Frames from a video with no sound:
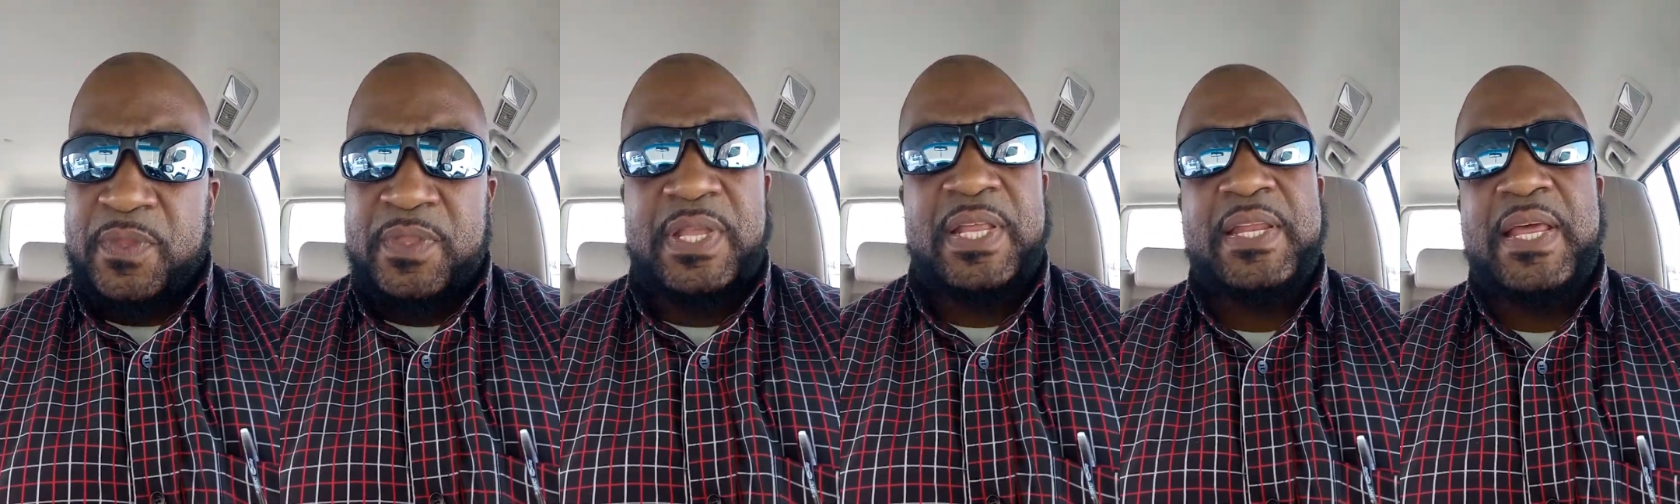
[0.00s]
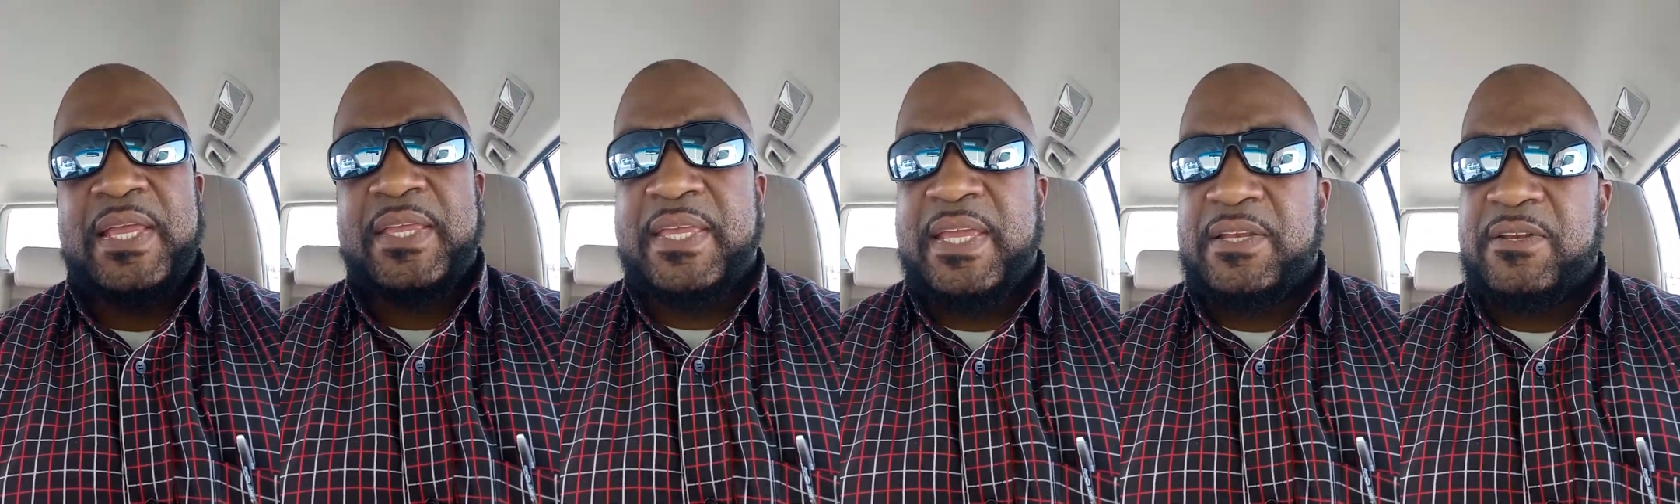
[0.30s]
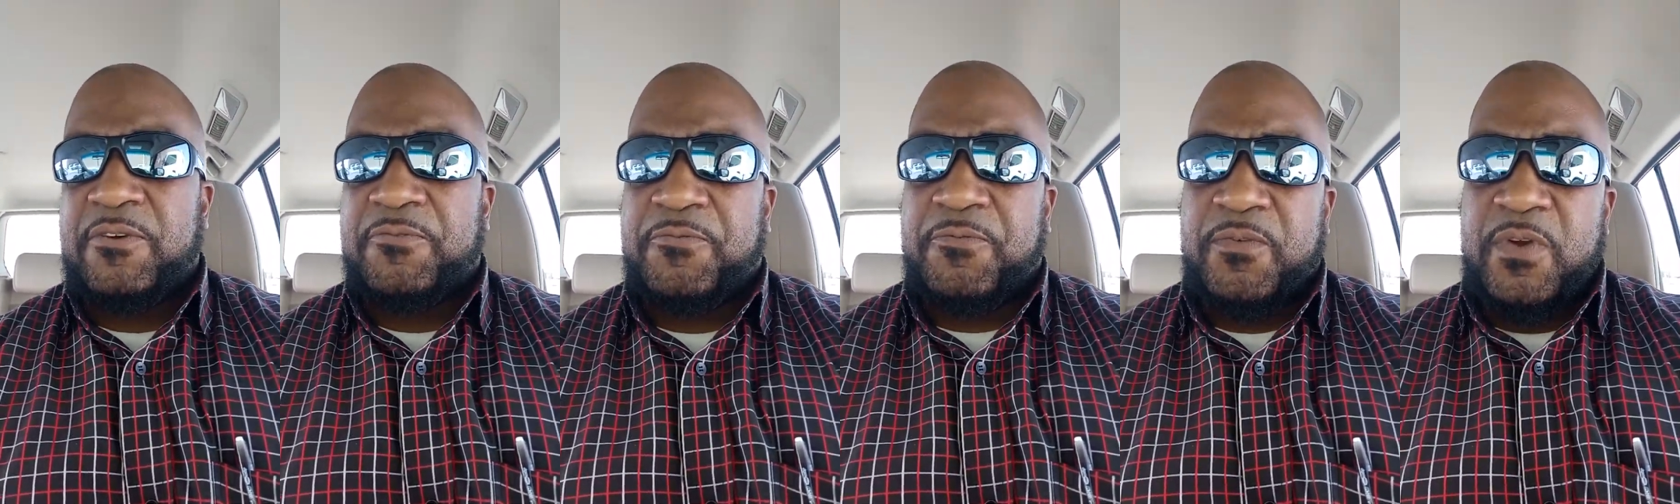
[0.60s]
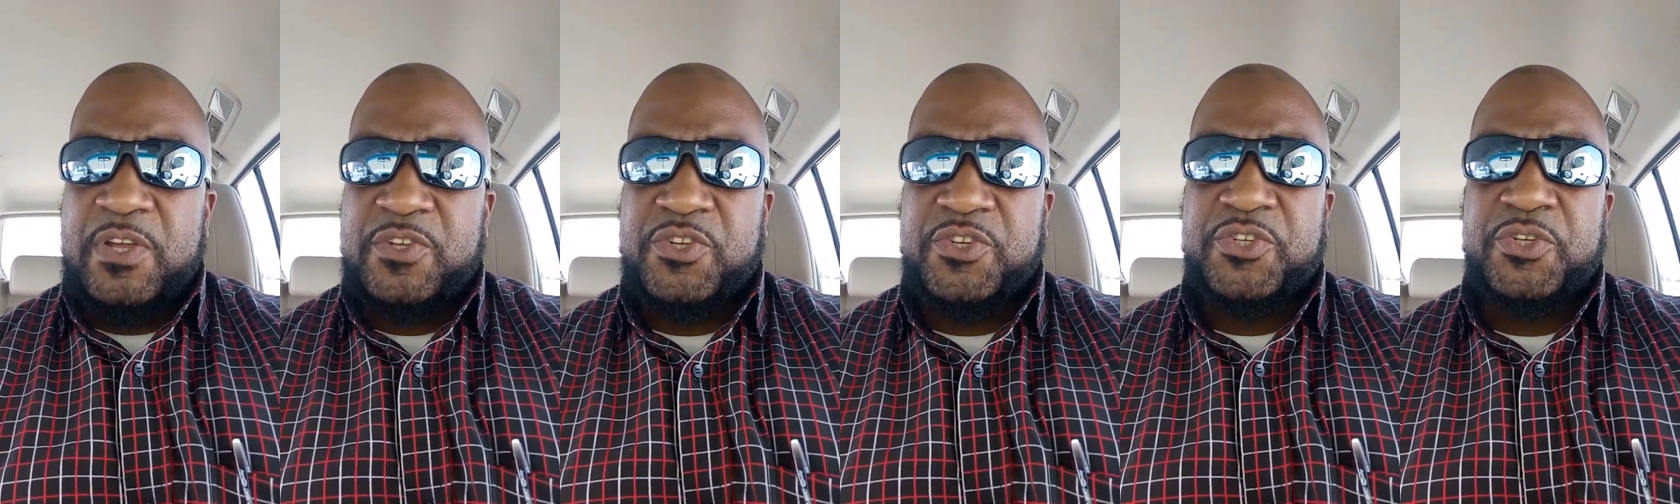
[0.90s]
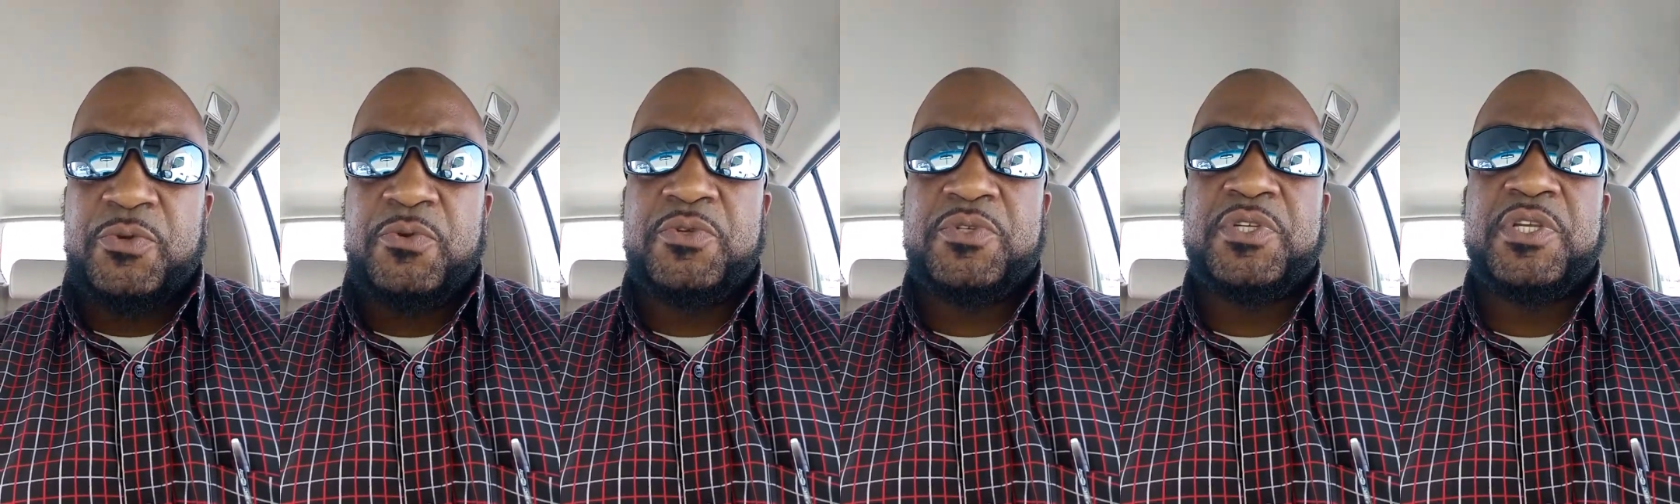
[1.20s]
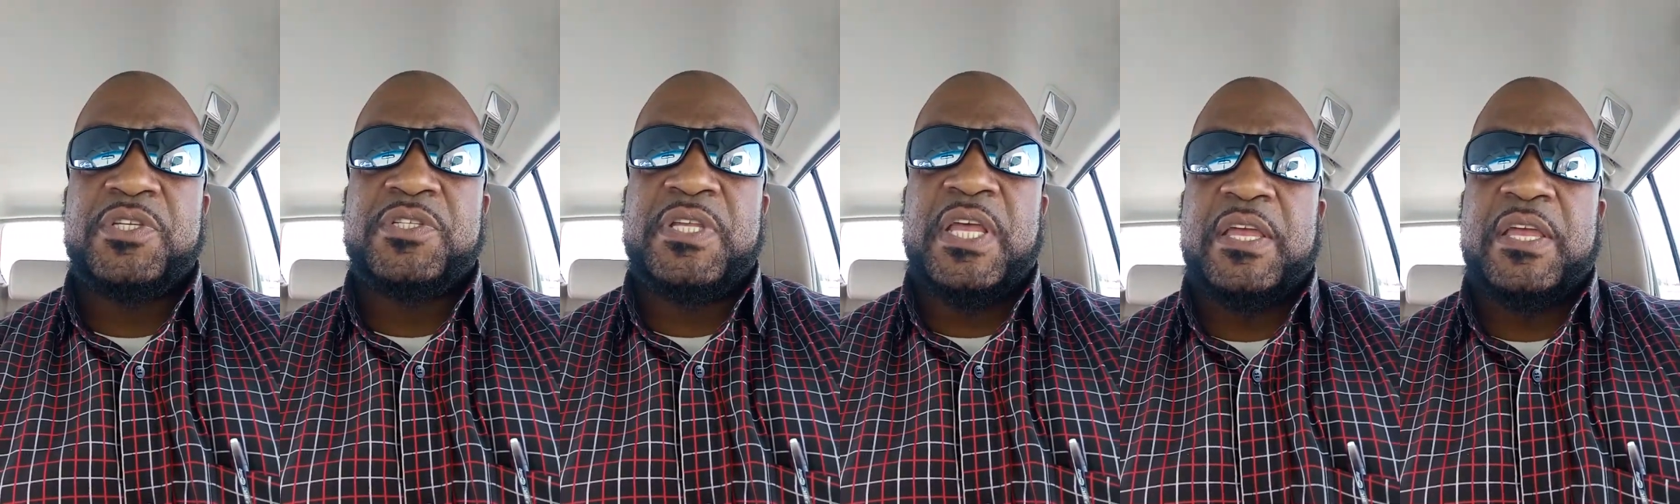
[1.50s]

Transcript: they're not getting no fresh juices.